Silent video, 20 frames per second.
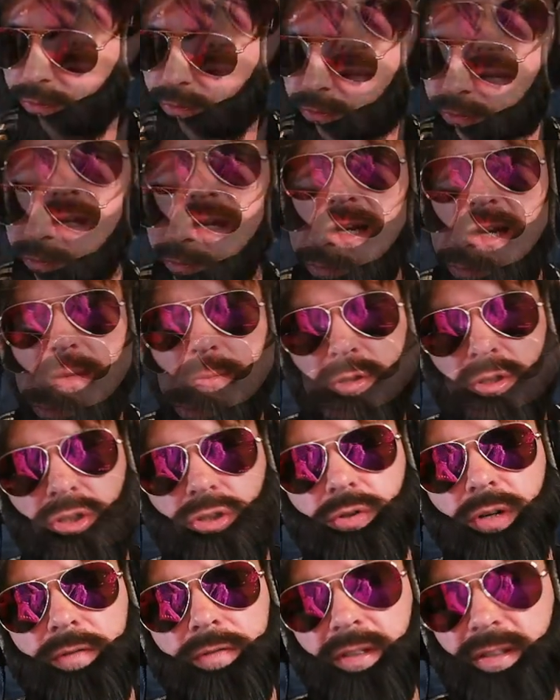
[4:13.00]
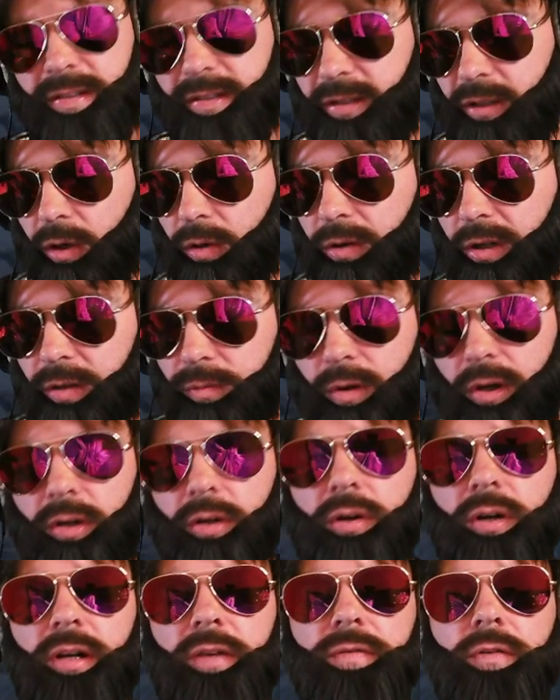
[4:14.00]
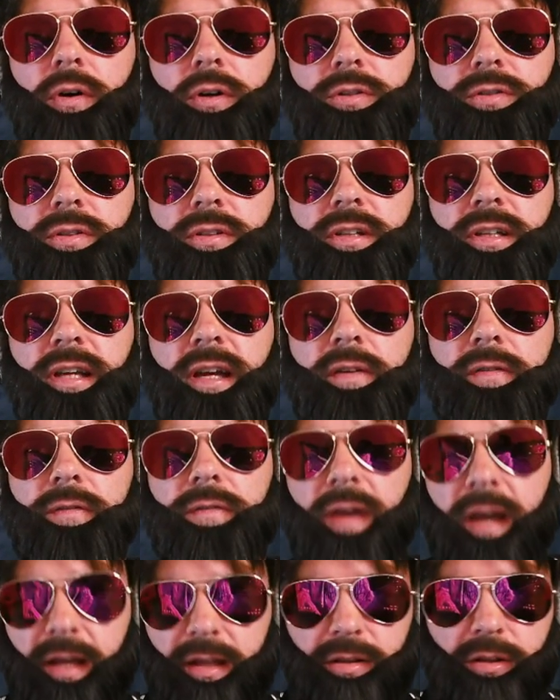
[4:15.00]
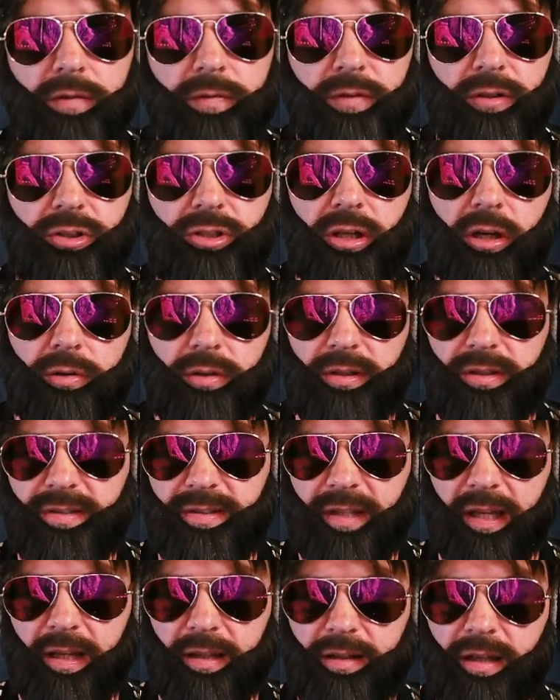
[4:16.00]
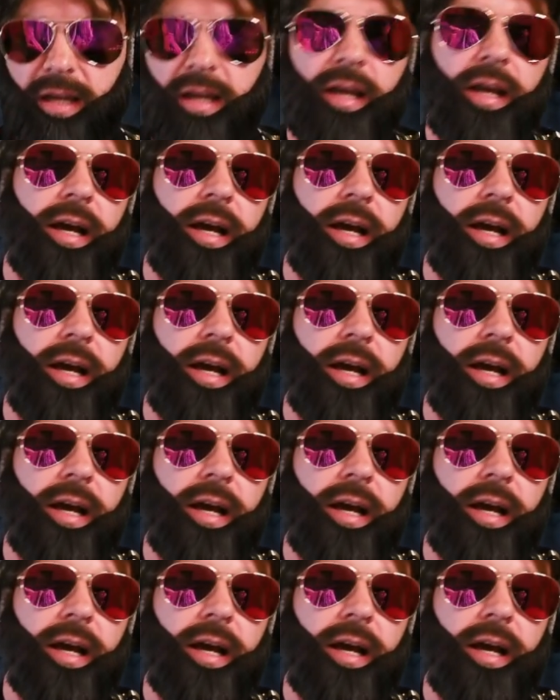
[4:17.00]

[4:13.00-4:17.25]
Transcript: And I'm not sure if it's the only one or if also the effect of the shout is stacked.